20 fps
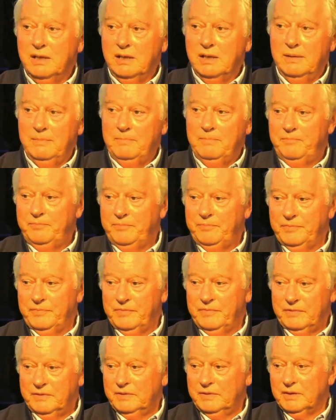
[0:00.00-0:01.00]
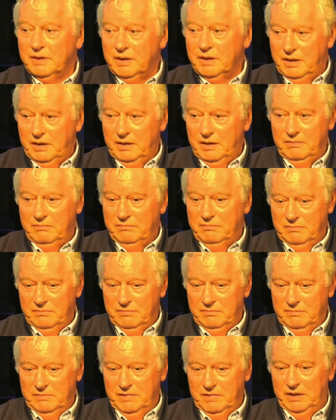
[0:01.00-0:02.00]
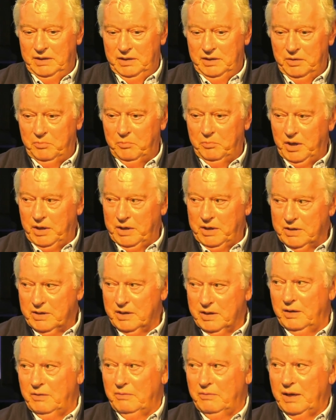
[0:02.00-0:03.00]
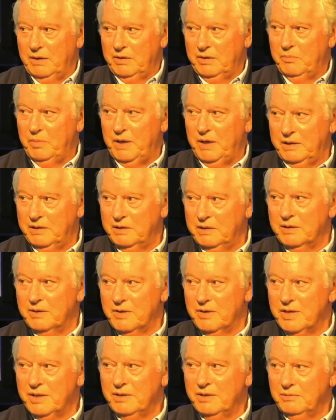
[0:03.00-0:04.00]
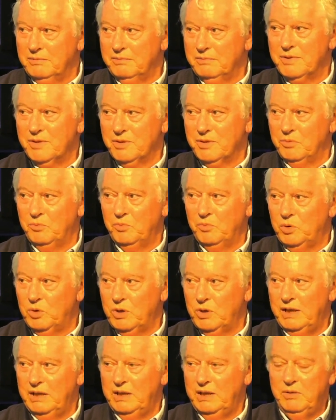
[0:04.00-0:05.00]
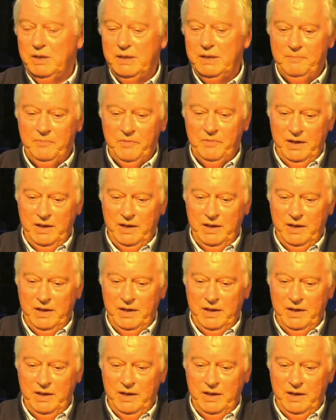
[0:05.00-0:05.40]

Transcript: Um, he needed a bike to go around the paddock because he couldn't sort of walk anywhere.